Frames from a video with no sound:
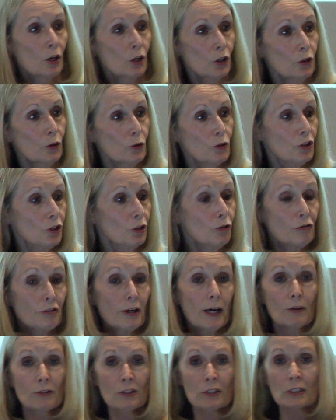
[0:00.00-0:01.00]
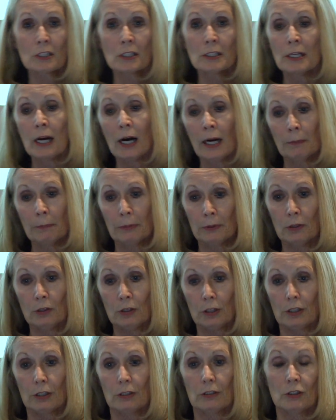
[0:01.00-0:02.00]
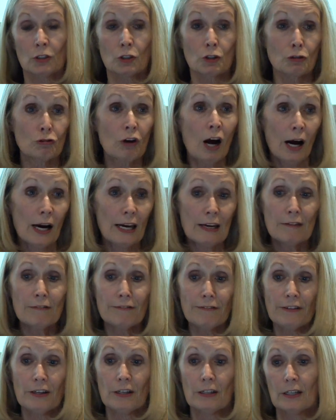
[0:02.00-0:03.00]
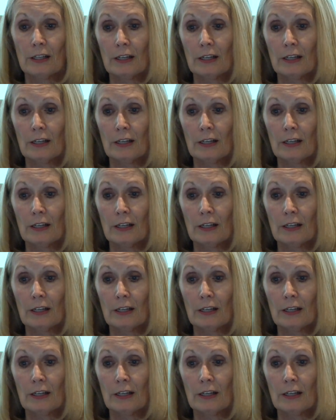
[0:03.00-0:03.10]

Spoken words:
whose 2009 book, Drive,